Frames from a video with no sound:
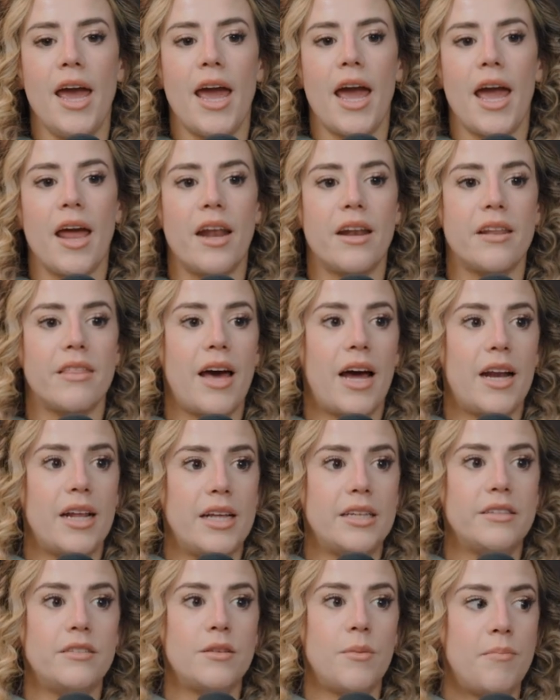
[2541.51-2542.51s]
And that
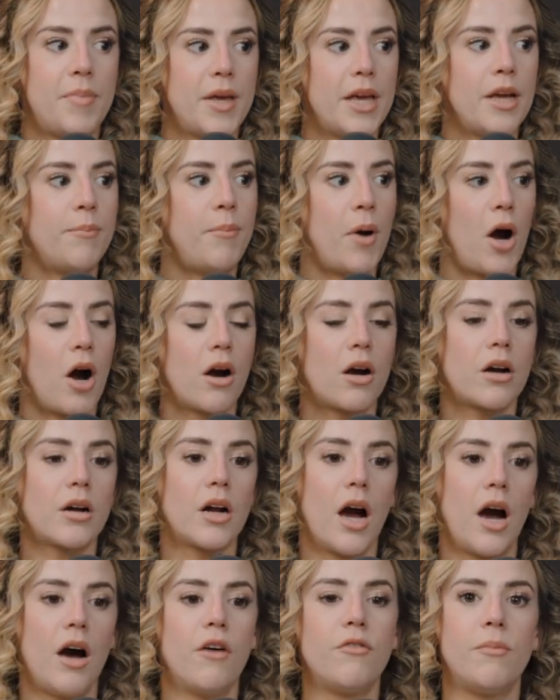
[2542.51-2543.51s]
is a big part
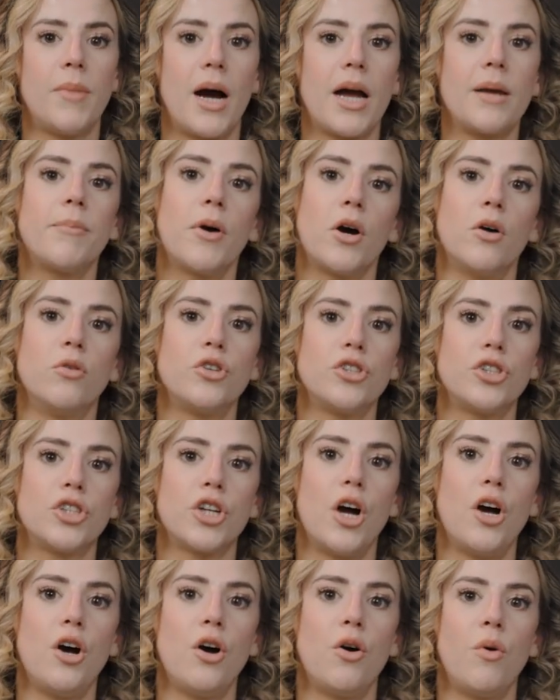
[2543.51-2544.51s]
of my post
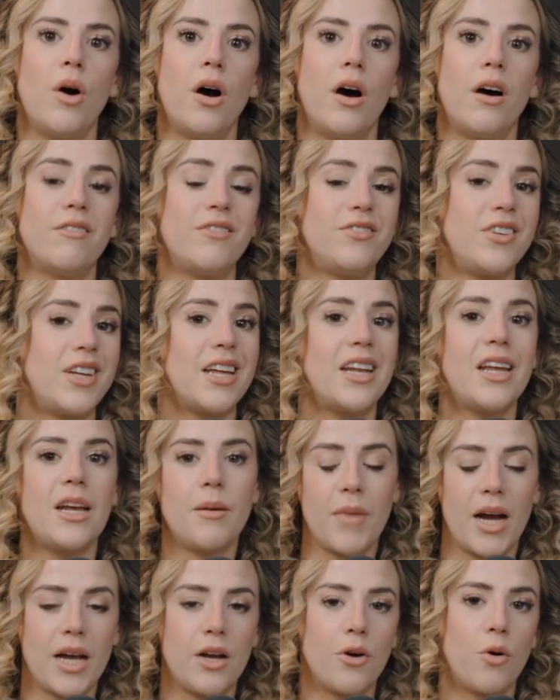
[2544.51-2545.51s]
show of getting
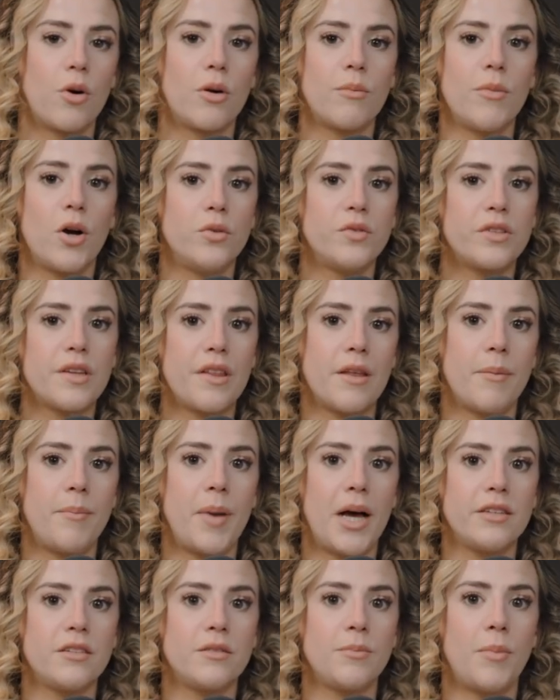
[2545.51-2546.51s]
my hormones in the
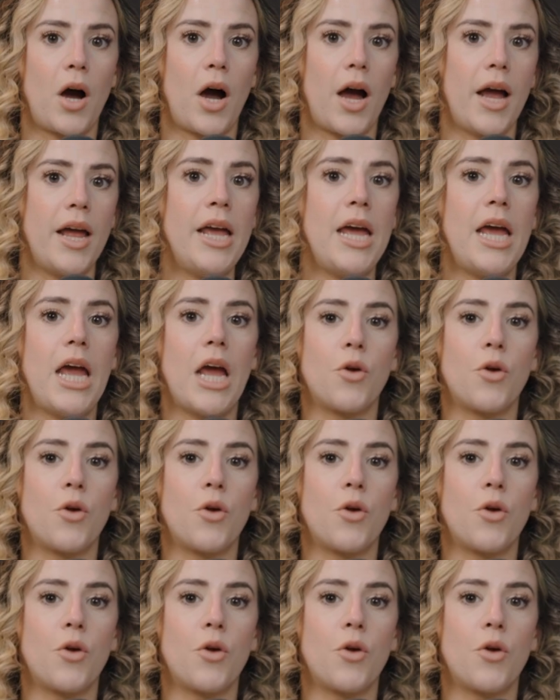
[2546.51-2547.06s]
best spot